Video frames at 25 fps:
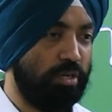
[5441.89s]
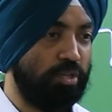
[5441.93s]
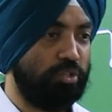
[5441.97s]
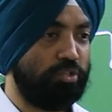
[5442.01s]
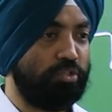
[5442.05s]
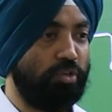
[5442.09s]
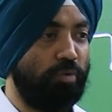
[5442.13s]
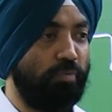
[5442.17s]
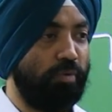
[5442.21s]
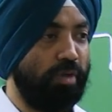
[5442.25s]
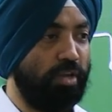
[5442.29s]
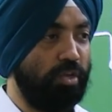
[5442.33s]

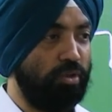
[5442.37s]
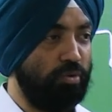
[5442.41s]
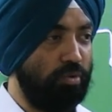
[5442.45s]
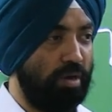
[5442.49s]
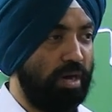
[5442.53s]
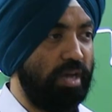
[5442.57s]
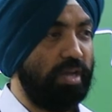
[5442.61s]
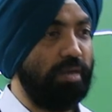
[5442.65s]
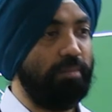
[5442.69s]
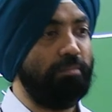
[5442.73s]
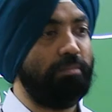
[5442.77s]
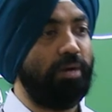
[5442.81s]
So when you
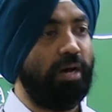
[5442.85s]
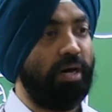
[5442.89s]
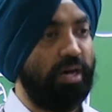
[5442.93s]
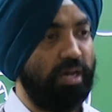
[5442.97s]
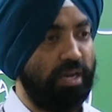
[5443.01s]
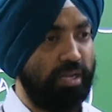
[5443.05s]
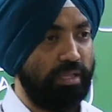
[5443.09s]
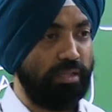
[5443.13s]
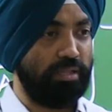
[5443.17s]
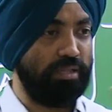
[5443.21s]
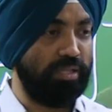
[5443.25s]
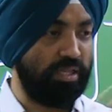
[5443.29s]
are a
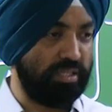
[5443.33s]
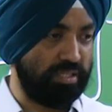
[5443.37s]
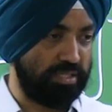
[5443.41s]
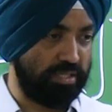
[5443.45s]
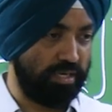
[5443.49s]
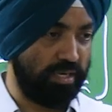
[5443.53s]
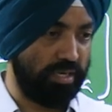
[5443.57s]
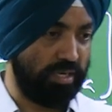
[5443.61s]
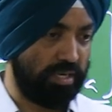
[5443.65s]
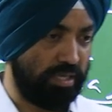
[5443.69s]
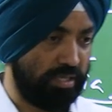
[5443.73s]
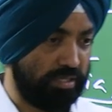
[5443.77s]
Maharatna
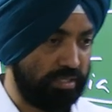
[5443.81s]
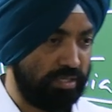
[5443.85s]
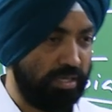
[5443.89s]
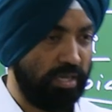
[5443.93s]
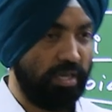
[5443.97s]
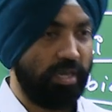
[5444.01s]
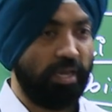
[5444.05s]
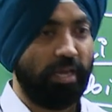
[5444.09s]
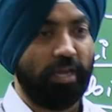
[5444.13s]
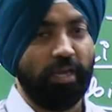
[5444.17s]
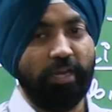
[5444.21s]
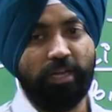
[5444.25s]
status,
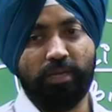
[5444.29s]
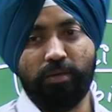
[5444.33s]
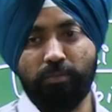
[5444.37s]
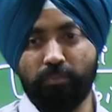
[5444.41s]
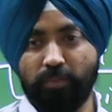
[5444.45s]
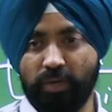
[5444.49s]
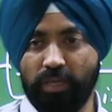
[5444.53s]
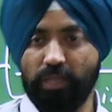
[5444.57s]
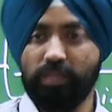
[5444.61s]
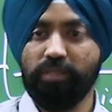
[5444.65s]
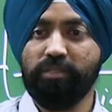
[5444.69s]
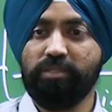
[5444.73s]
it
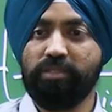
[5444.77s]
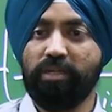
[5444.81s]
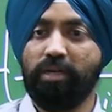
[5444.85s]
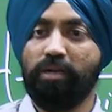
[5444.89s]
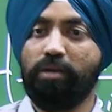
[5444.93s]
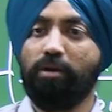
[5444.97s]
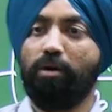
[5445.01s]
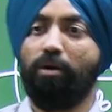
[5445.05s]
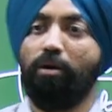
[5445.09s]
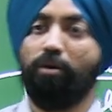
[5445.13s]
means that